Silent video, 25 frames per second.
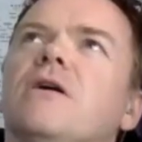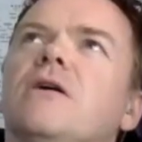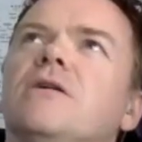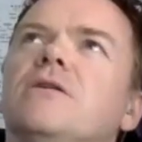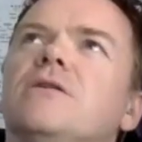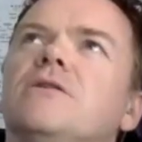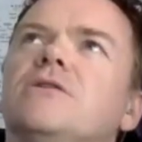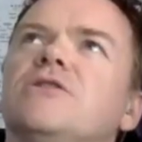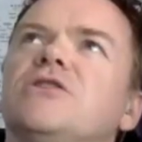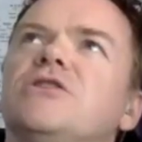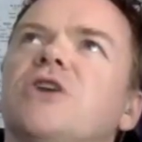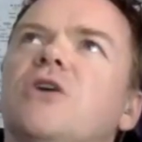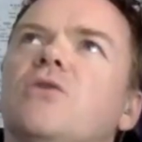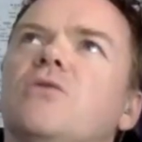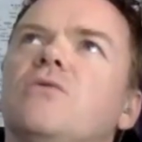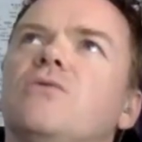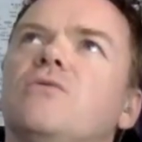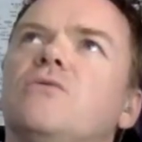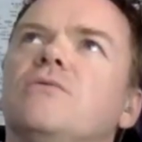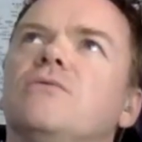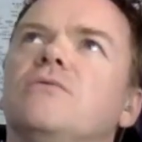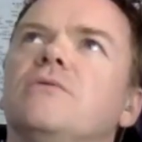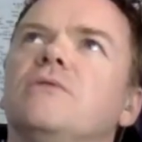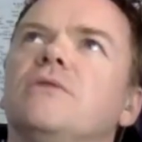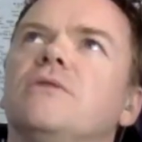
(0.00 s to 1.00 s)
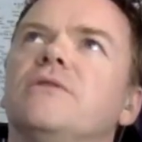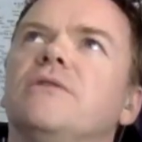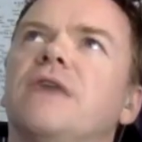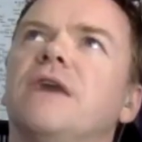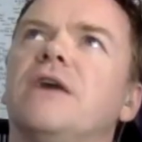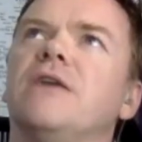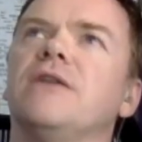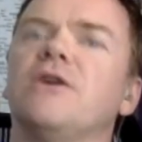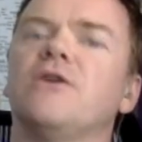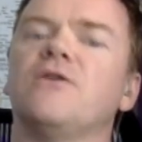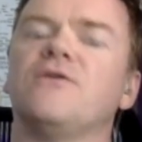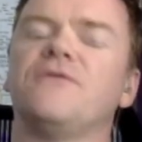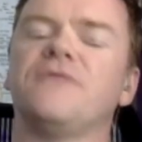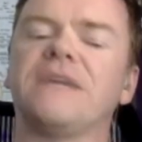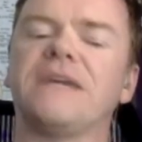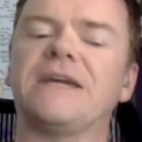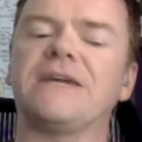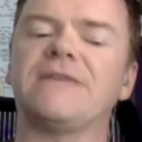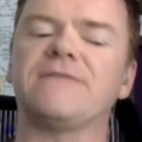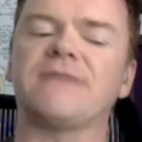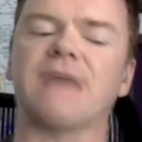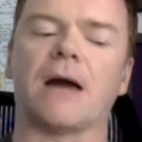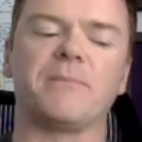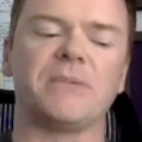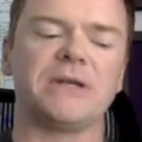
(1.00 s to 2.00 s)
So they'll
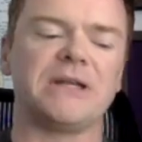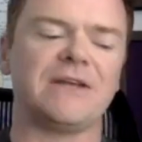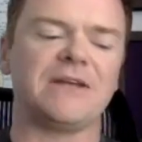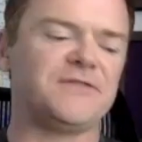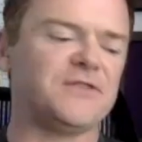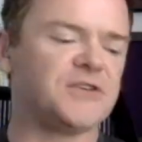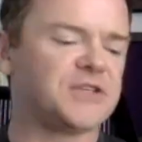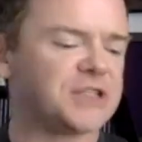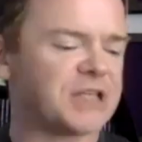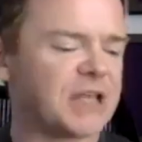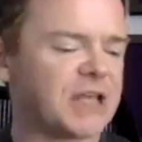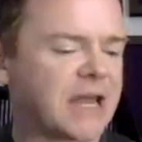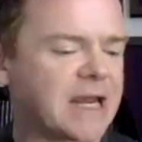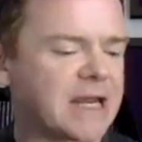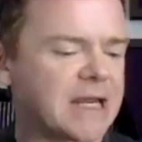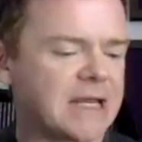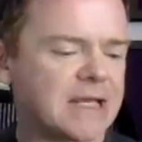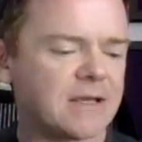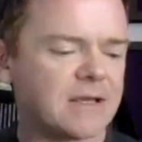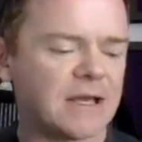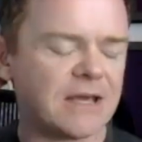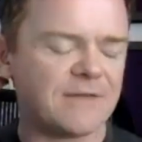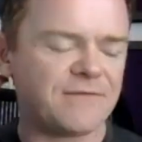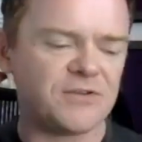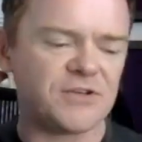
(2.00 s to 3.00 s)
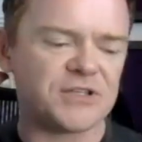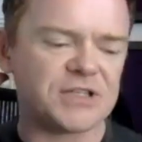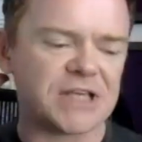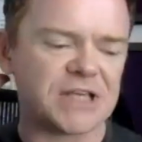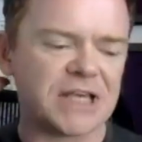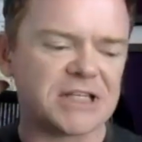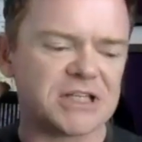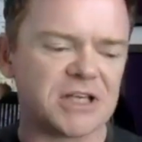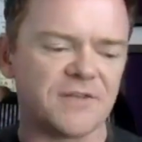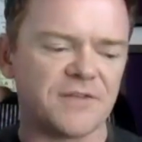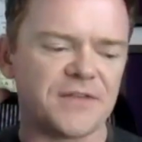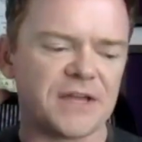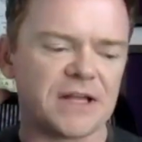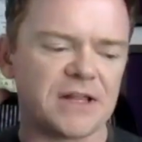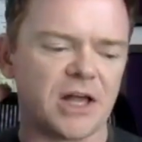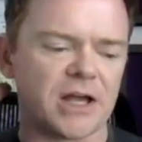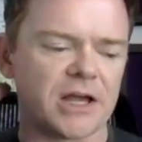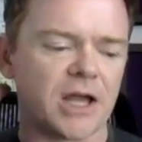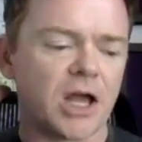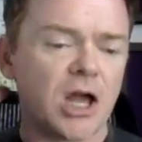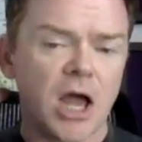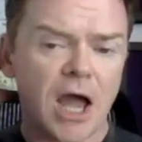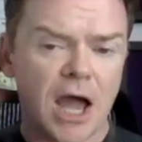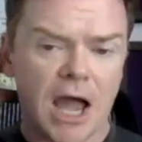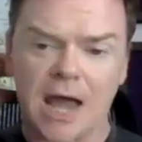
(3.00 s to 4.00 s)
forgive that. But if you say something
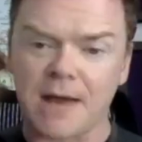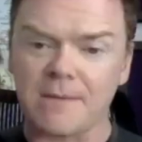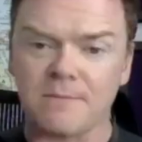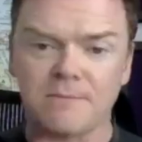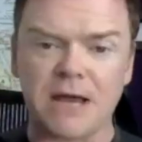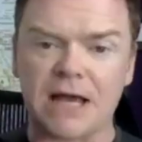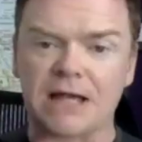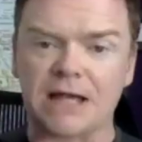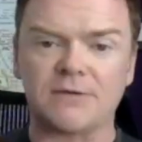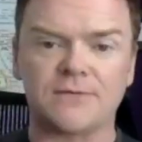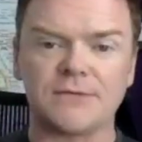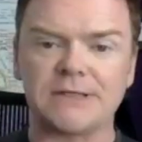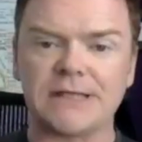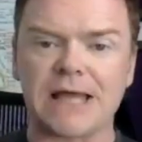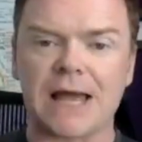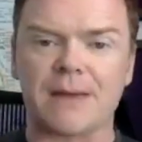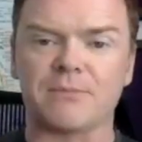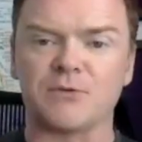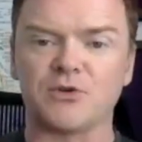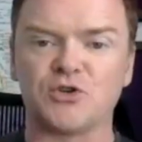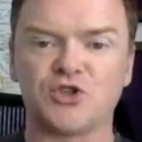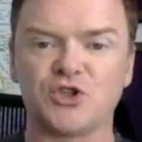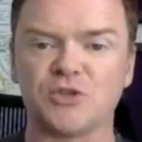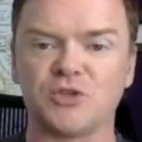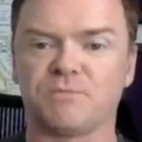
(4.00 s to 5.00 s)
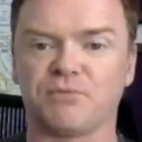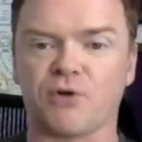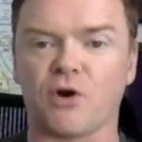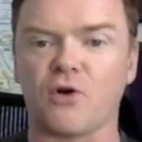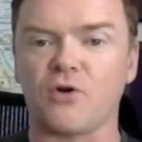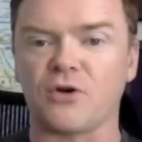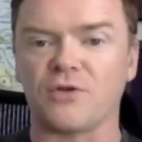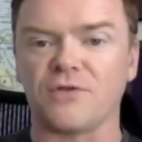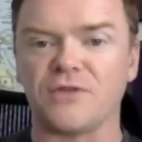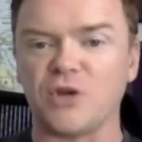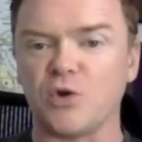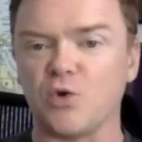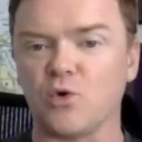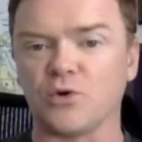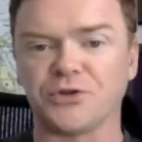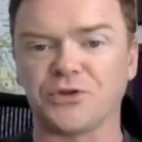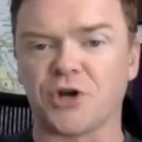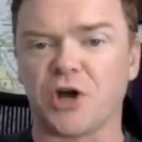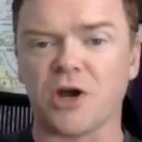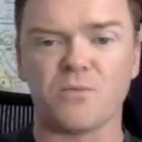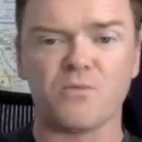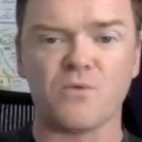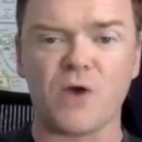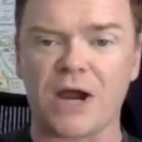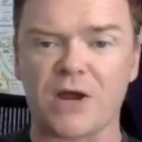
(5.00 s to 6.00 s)
like, and Max Verstappen's just broken the
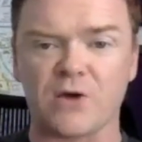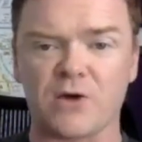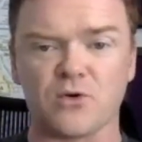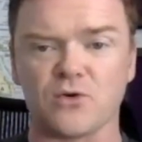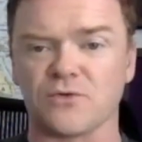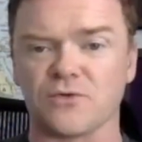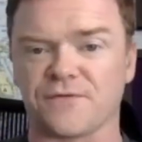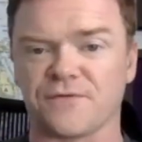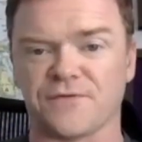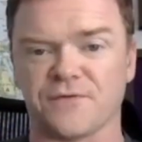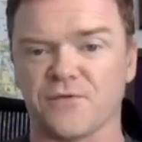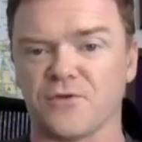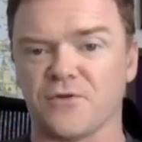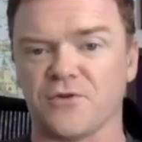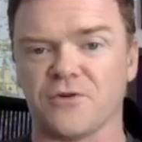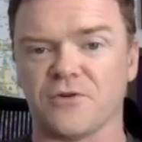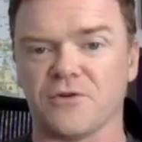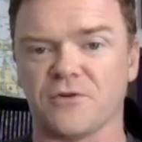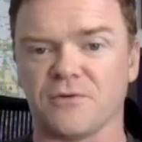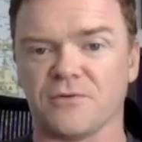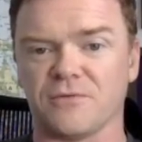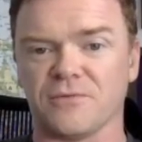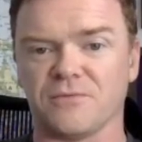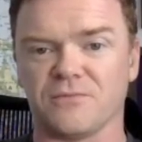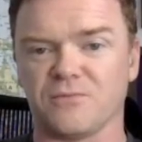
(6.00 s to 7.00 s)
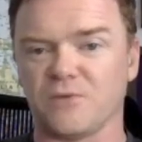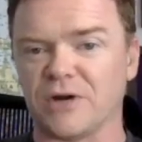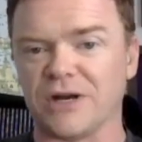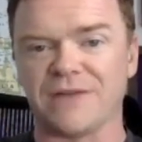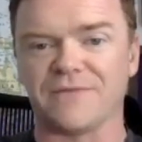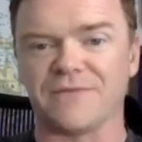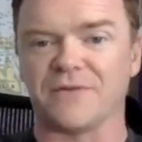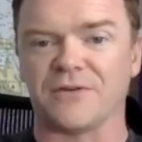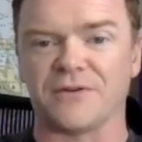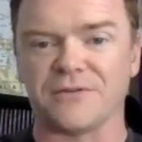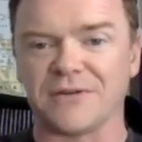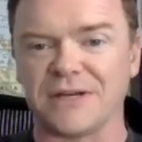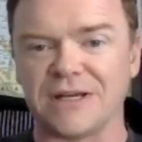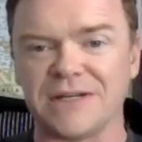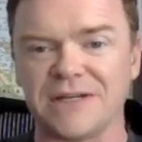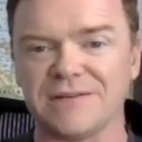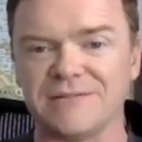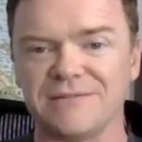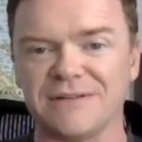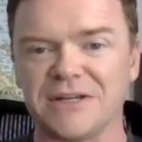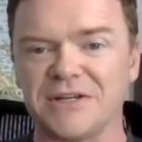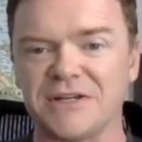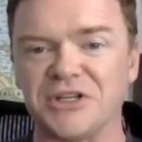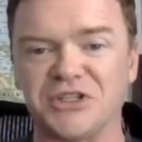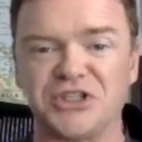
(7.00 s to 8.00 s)
all-time record for whatever
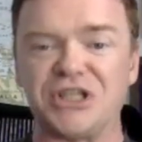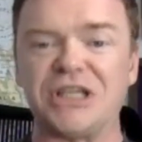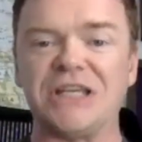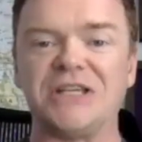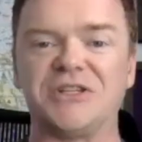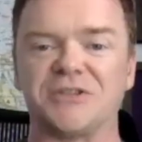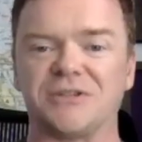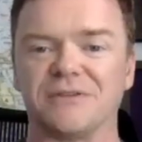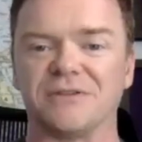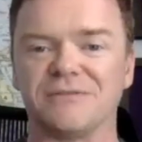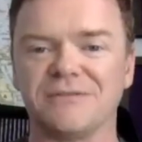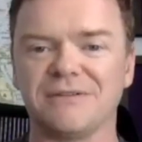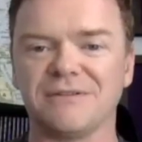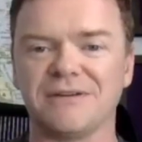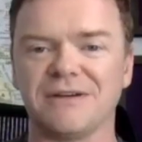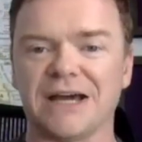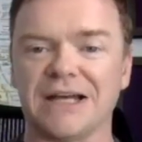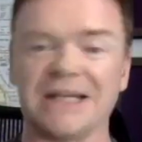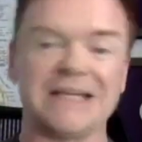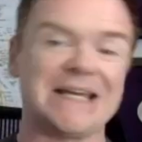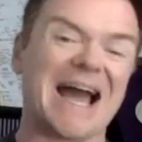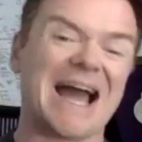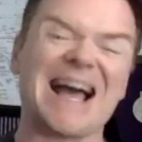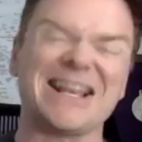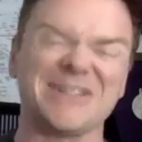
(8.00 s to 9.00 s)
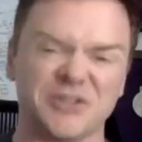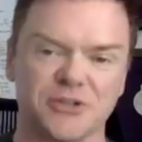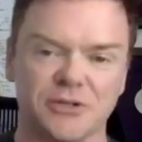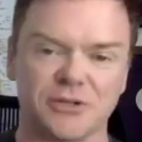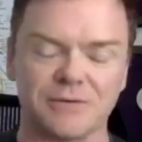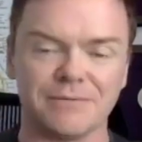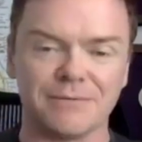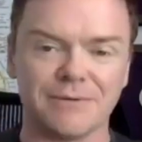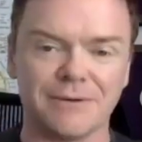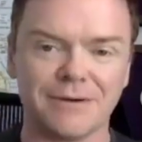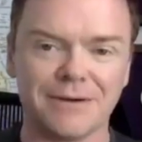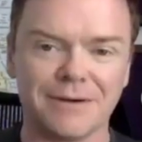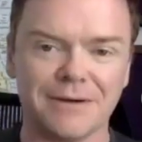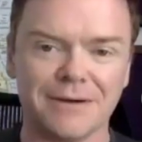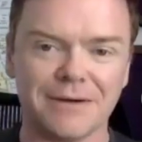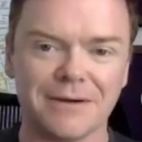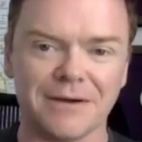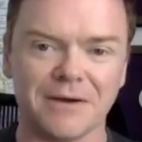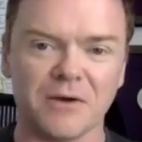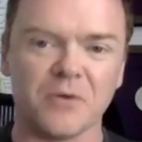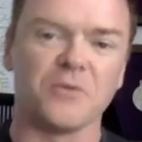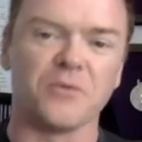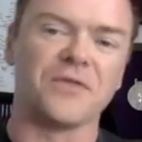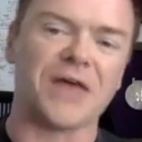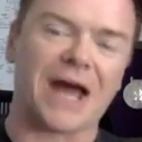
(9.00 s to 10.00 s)
in a season, and he hasn't.
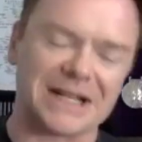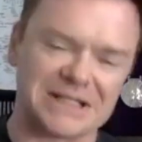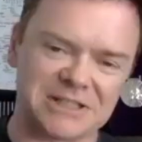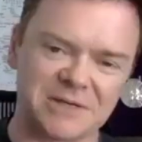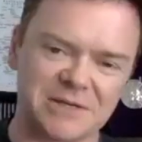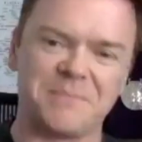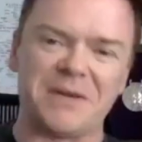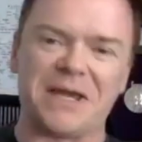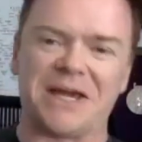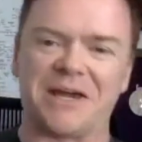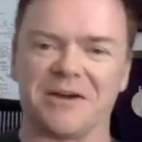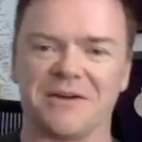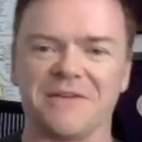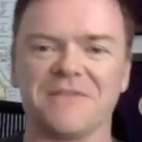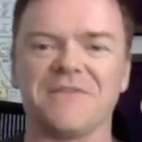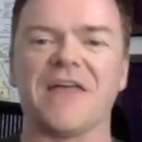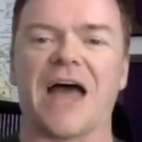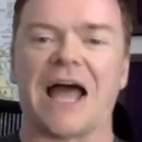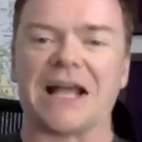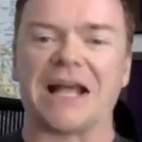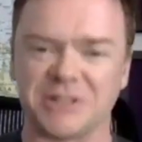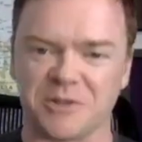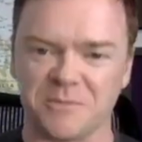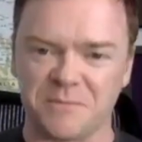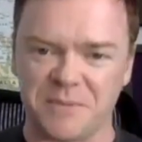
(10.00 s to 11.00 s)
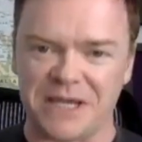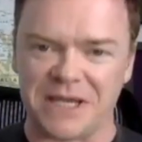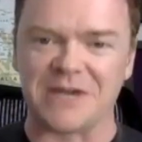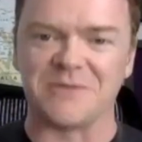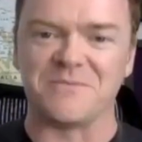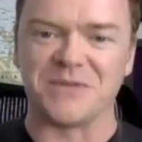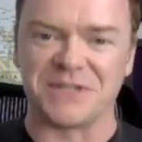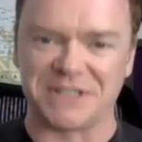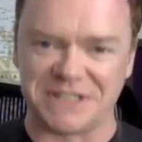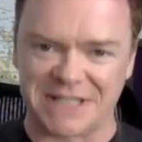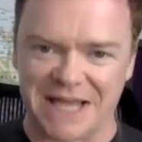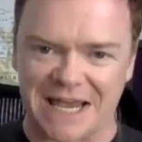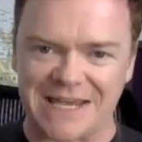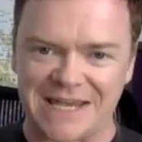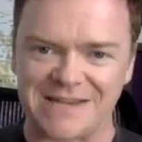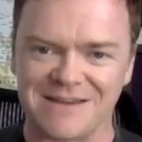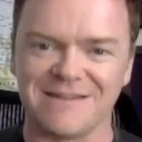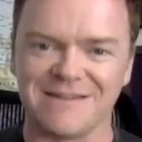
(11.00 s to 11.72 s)
Right. That's a bigger mistake.